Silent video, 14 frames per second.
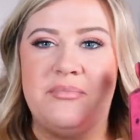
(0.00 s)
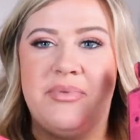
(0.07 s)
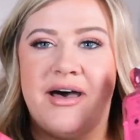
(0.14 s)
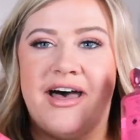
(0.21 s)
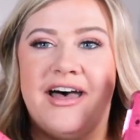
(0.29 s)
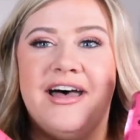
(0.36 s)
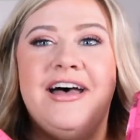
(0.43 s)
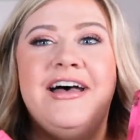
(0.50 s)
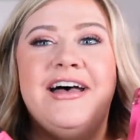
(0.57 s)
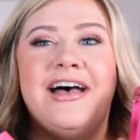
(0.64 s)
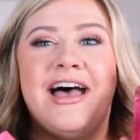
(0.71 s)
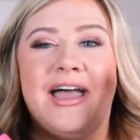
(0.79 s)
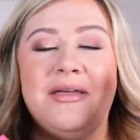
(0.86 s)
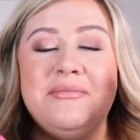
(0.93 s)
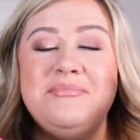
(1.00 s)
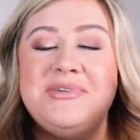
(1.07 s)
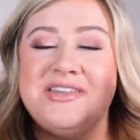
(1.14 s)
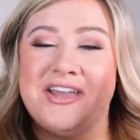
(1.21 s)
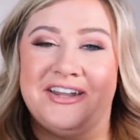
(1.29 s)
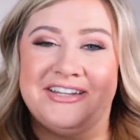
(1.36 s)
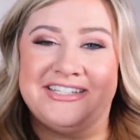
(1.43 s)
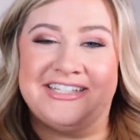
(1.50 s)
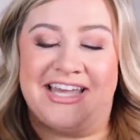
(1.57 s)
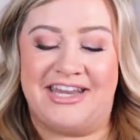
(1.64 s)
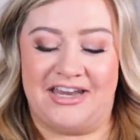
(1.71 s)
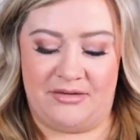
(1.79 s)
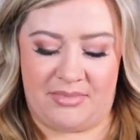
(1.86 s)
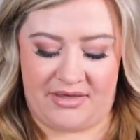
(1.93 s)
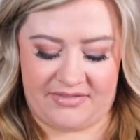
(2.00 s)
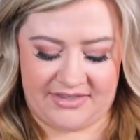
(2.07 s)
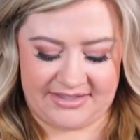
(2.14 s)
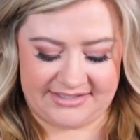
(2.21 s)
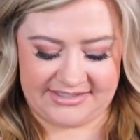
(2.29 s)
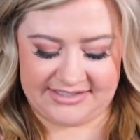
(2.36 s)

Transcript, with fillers: But I am beyond excited about this.